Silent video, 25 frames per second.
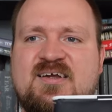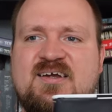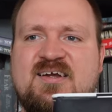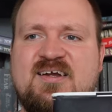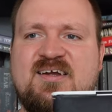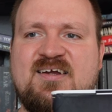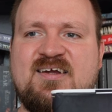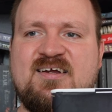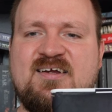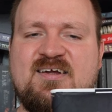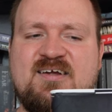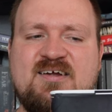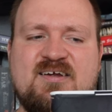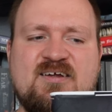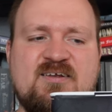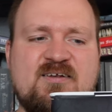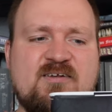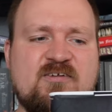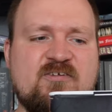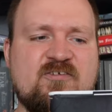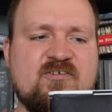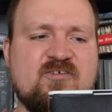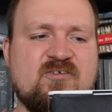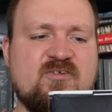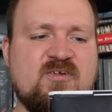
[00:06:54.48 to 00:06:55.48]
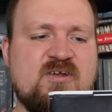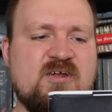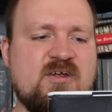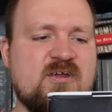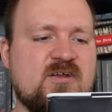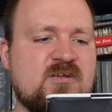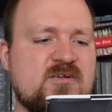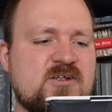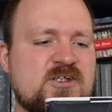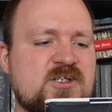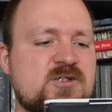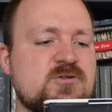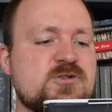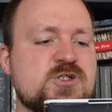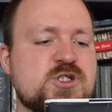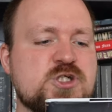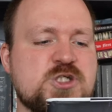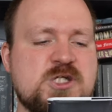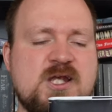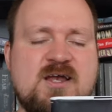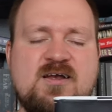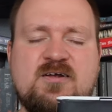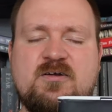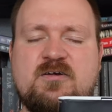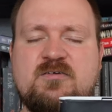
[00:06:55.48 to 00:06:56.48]
And in a huge
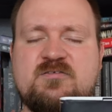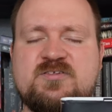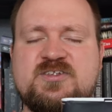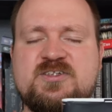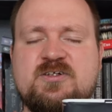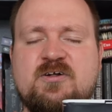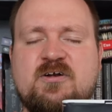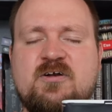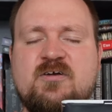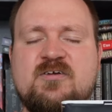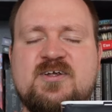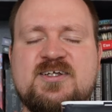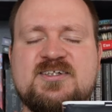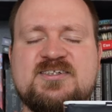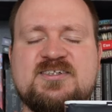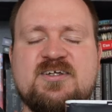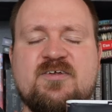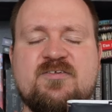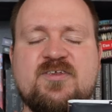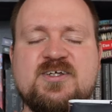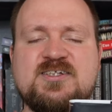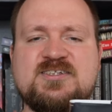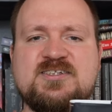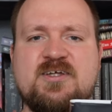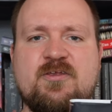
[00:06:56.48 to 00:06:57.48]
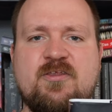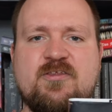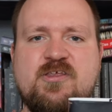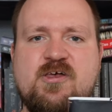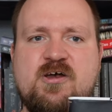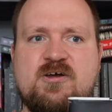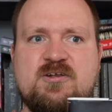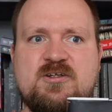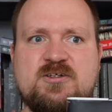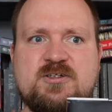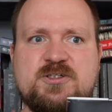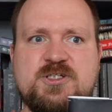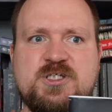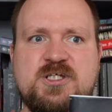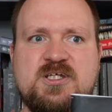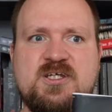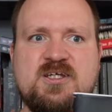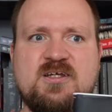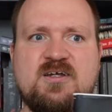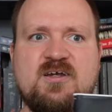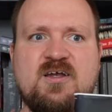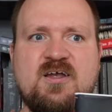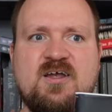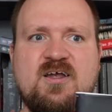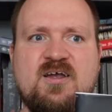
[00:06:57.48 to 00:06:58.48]
chunk of stories in this
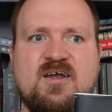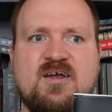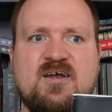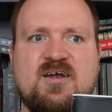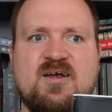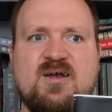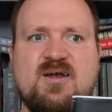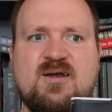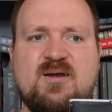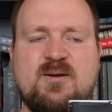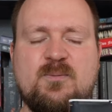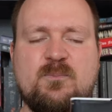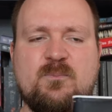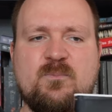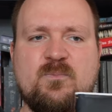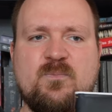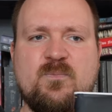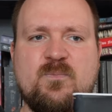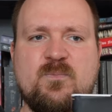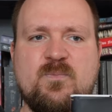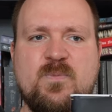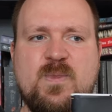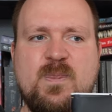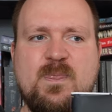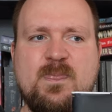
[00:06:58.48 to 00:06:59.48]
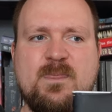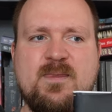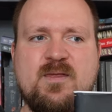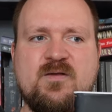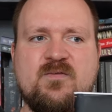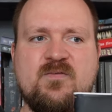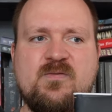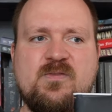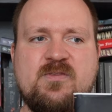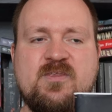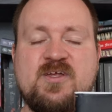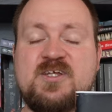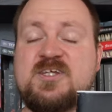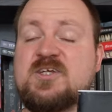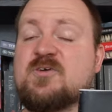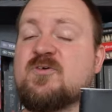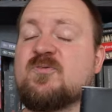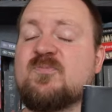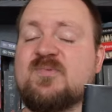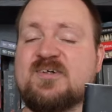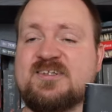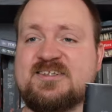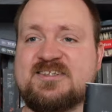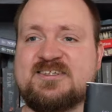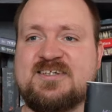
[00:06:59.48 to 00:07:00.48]
anthology, the
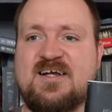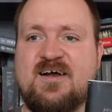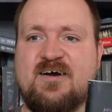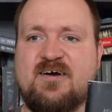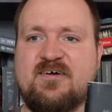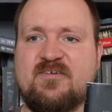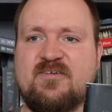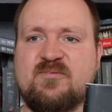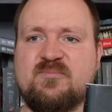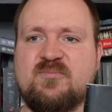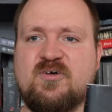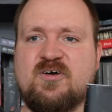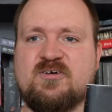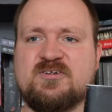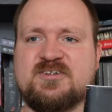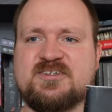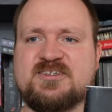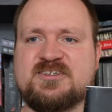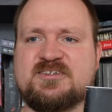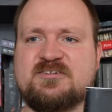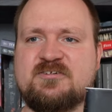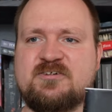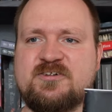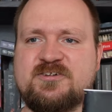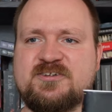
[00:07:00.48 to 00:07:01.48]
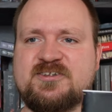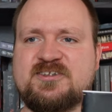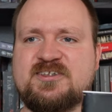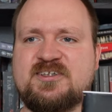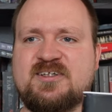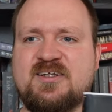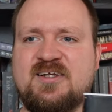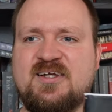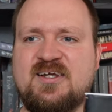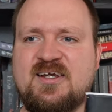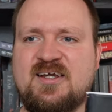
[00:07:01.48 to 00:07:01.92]
humans are the monsters.